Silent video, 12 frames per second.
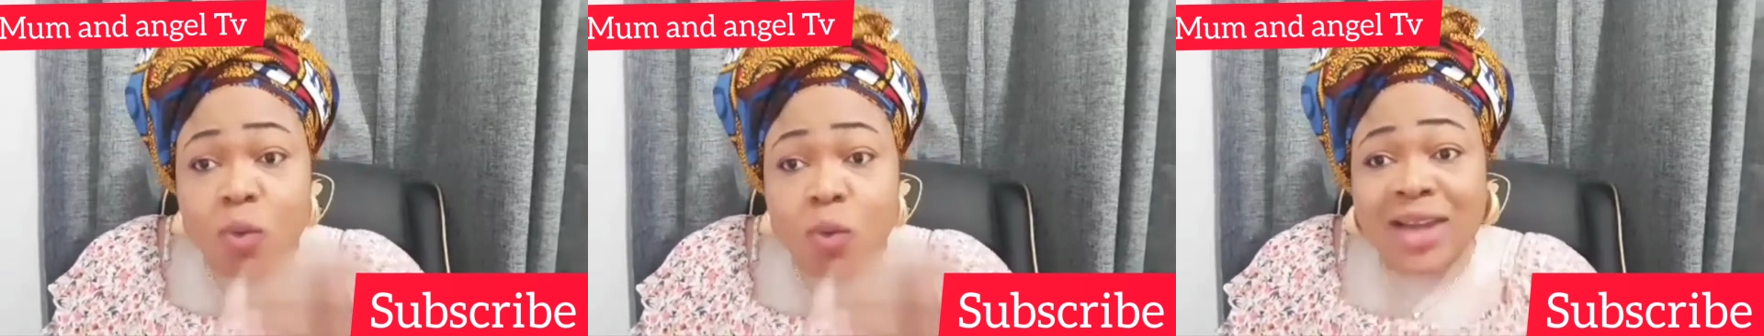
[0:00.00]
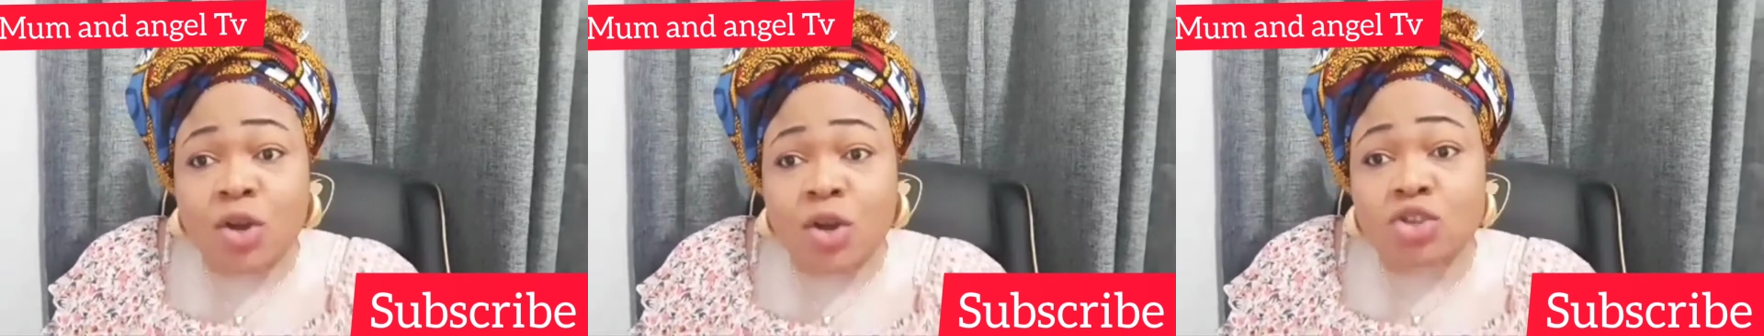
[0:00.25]

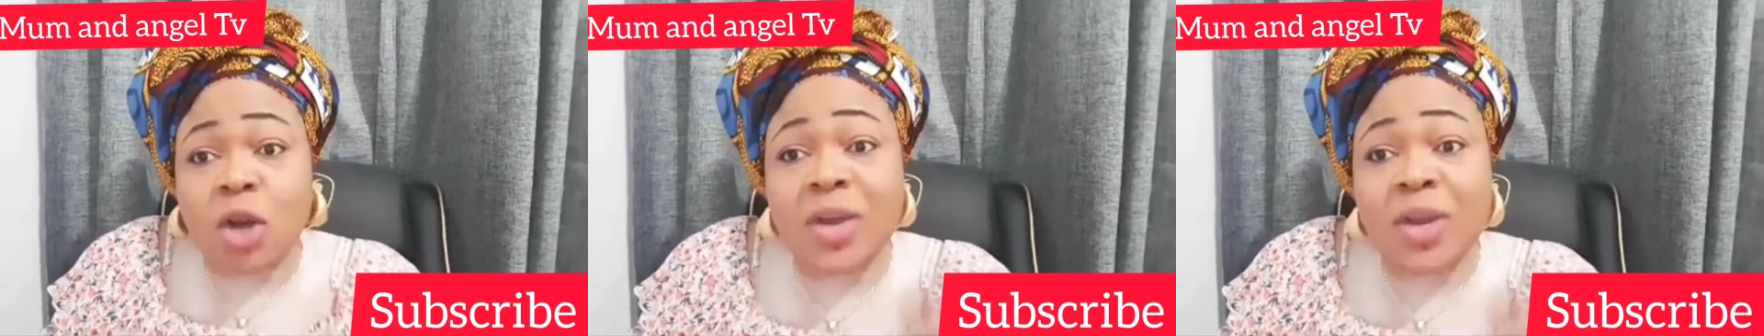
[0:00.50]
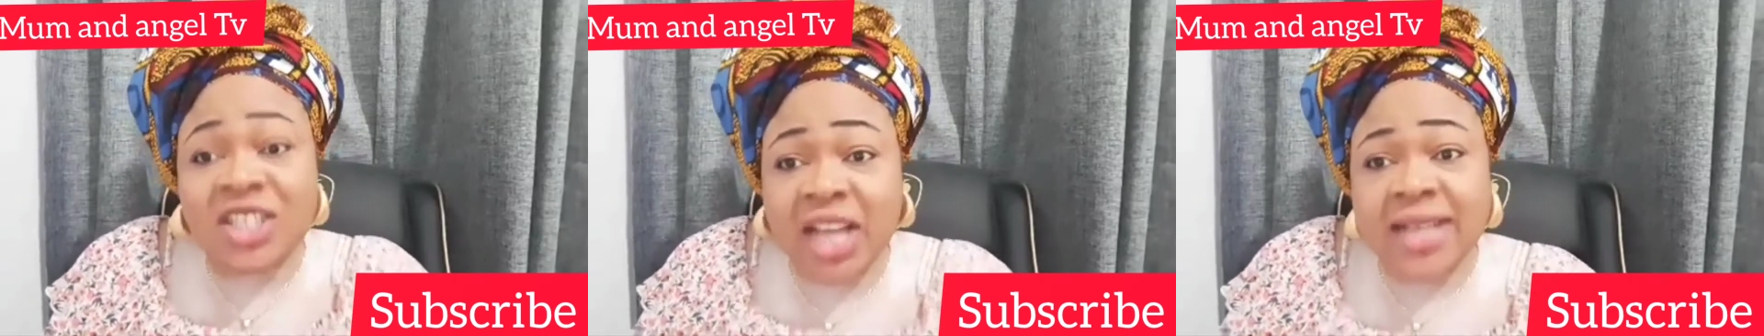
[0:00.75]
where you talk
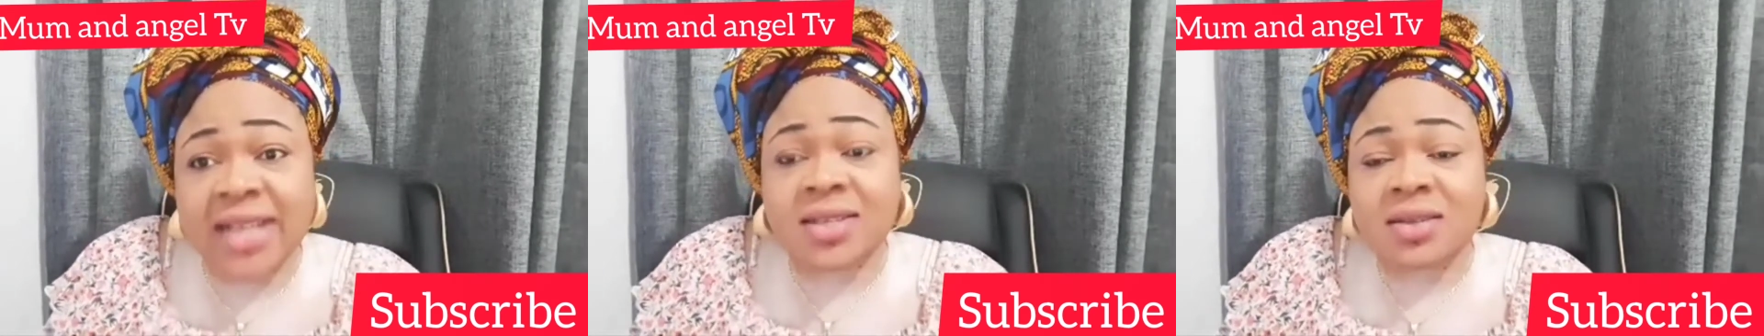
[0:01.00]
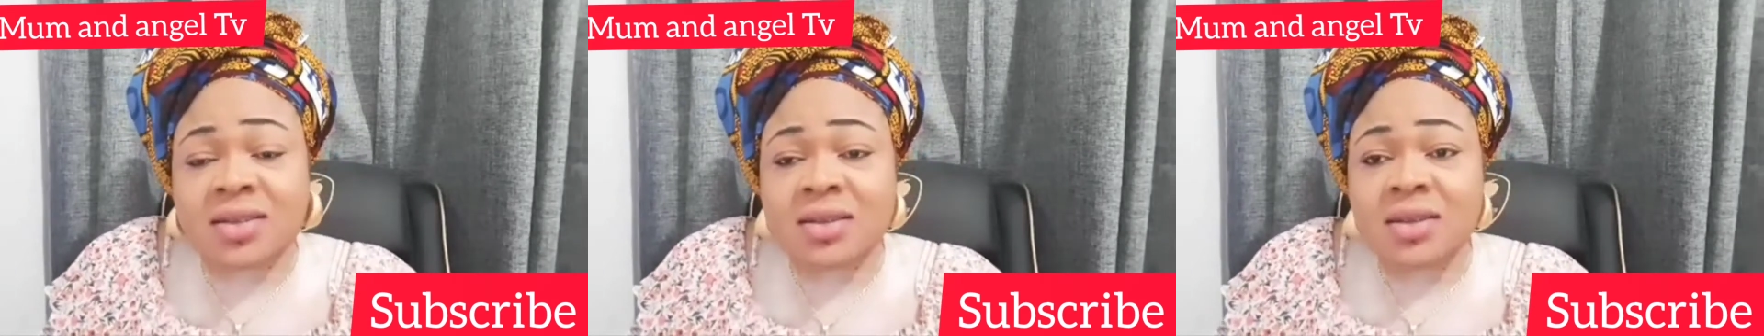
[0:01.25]
with
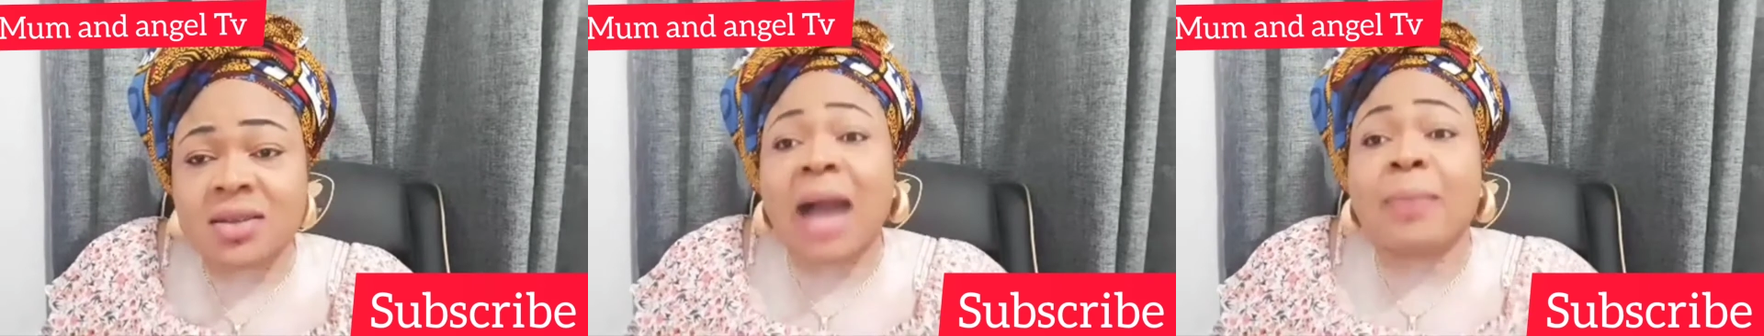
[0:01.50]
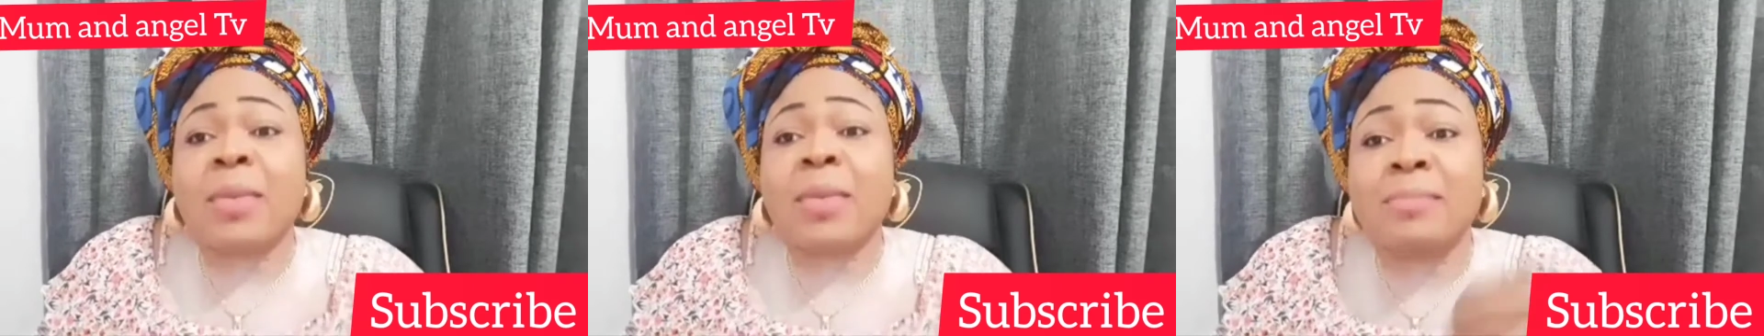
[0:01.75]
Jess,
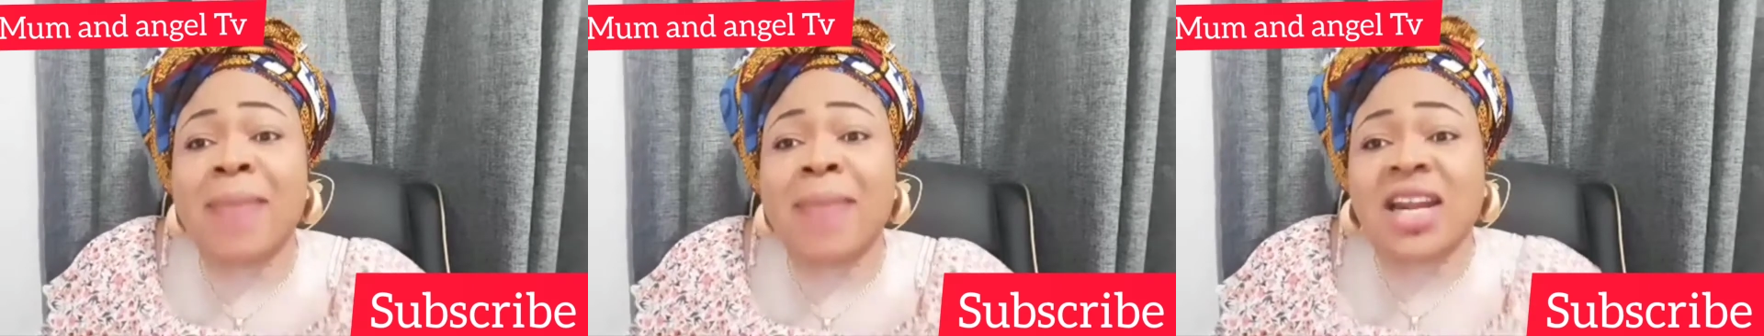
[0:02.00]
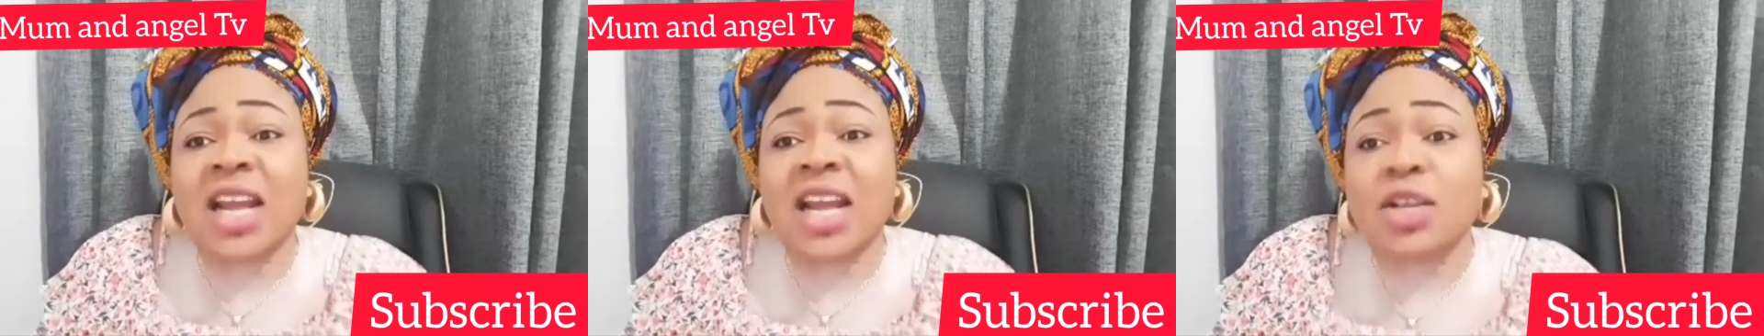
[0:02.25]
I'm a
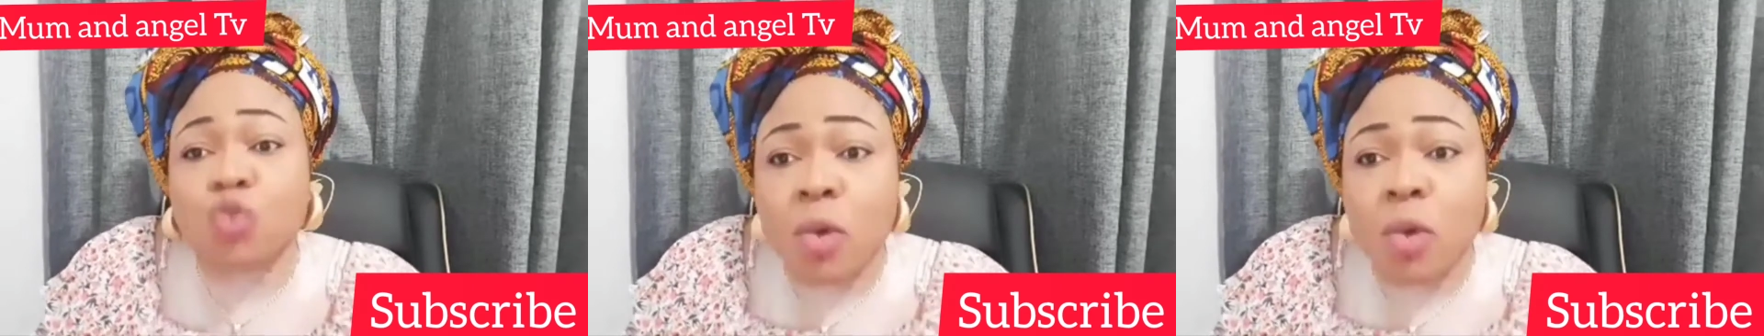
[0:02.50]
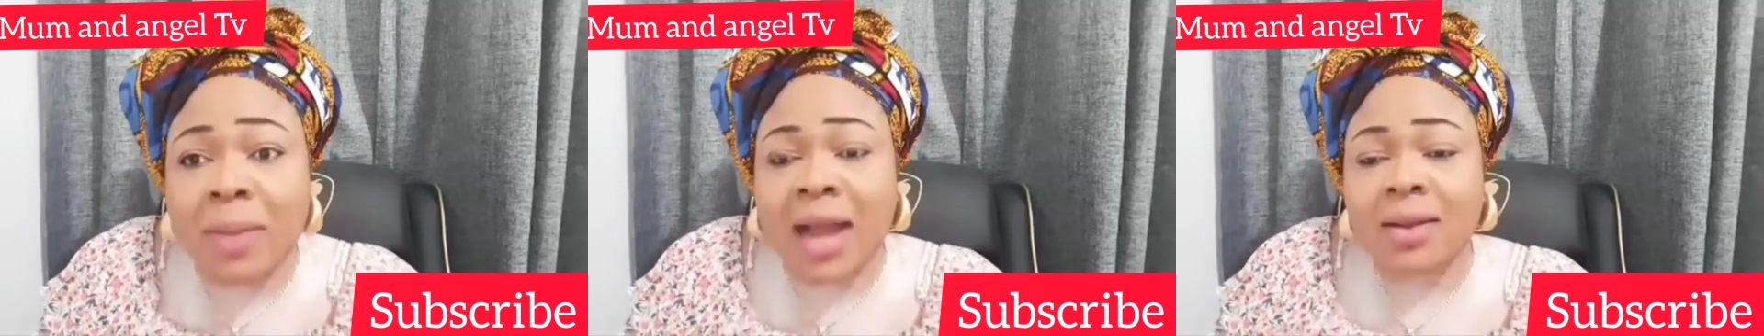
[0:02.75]
marriage
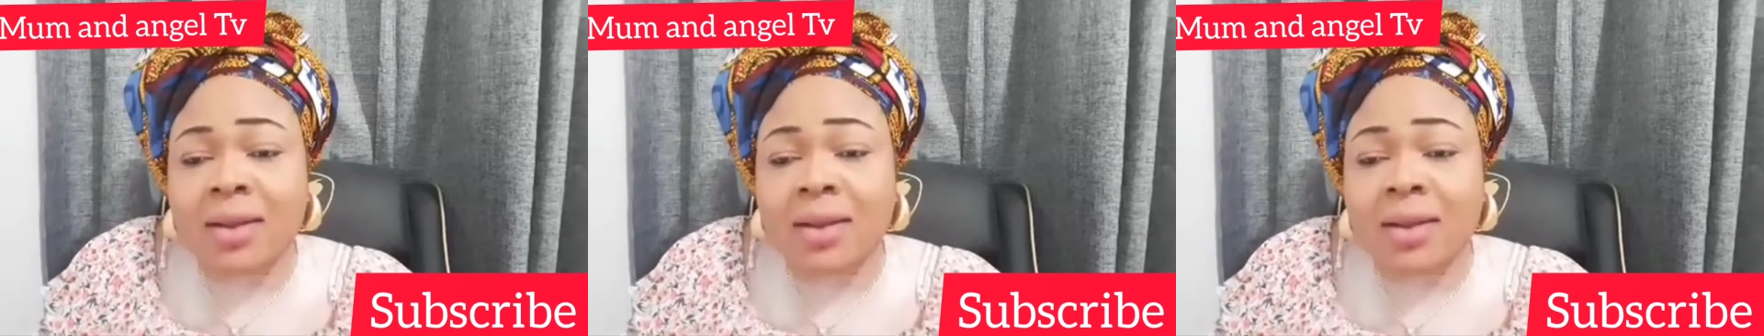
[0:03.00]
woman.